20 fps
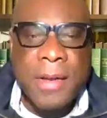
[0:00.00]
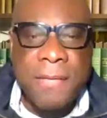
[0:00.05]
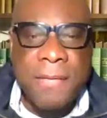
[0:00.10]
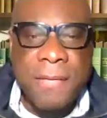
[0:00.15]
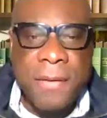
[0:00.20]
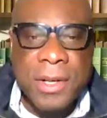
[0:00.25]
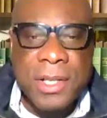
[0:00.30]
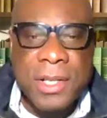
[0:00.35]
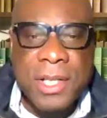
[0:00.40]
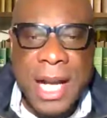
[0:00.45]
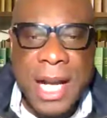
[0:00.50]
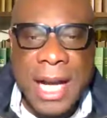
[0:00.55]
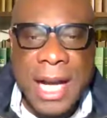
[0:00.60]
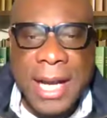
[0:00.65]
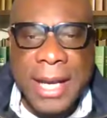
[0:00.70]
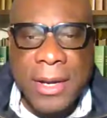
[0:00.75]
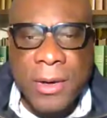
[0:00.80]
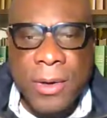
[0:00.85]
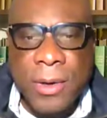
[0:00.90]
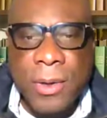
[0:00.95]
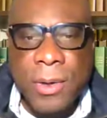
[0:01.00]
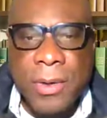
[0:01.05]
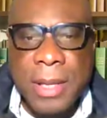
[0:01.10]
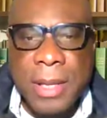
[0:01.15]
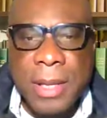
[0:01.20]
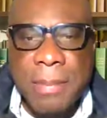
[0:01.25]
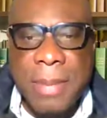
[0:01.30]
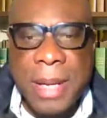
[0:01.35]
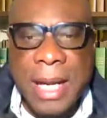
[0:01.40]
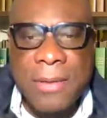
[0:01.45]
The first
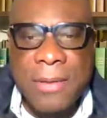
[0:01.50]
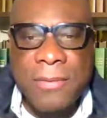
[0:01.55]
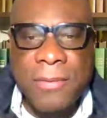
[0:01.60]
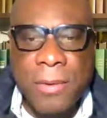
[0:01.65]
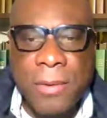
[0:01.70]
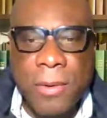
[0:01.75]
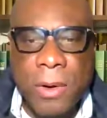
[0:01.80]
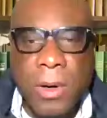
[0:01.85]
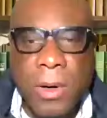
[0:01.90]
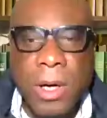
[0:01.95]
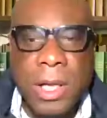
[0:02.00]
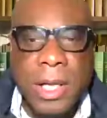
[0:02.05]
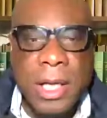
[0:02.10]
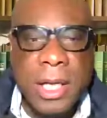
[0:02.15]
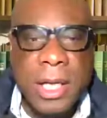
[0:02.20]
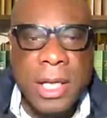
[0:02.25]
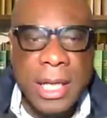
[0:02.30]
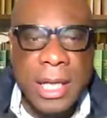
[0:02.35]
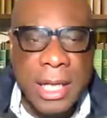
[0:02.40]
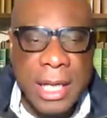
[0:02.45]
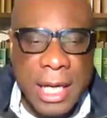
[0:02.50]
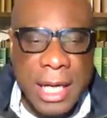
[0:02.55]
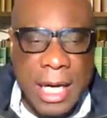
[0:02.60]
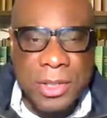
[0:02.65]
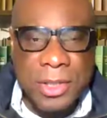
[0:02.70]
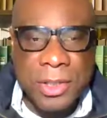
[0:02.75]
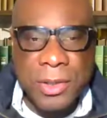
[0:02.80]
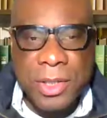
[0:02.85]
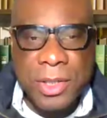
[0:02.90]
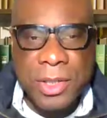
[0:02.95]
IO, the Bank for
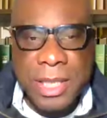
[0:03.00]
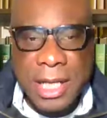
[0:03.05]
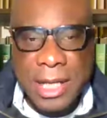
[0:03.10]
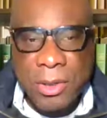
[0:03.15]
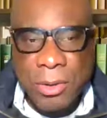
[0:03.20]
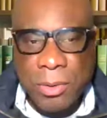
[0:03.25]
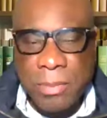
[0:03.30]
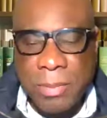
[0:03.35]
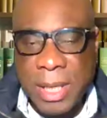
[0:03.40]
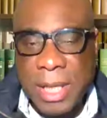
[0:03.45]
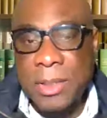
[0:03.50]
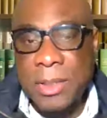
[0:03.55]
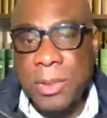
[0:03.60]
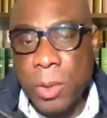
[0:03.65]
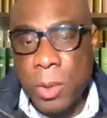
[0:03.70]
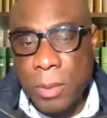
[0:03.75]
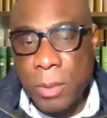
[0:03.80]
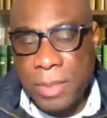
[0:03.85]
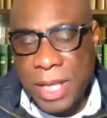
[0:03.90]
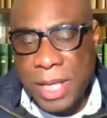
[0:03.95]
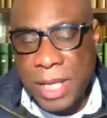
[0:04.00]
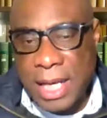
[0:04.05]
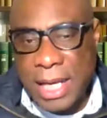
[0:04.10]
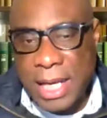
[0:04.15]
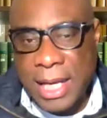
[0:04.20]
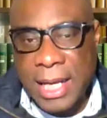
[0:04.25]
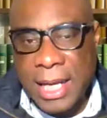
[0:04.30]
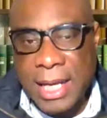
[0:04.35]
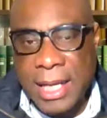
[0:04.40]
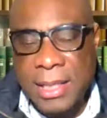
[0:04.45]
International Settlement, or
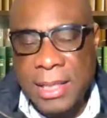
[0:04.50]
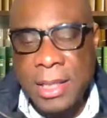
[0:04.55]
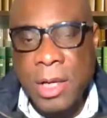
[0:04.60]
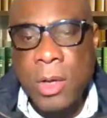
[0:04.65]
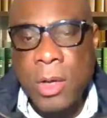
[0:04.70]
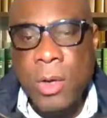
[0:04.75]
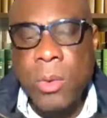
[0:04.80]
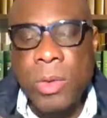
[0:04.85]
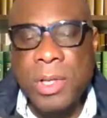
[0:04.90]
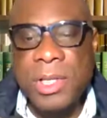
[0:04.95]
BIS,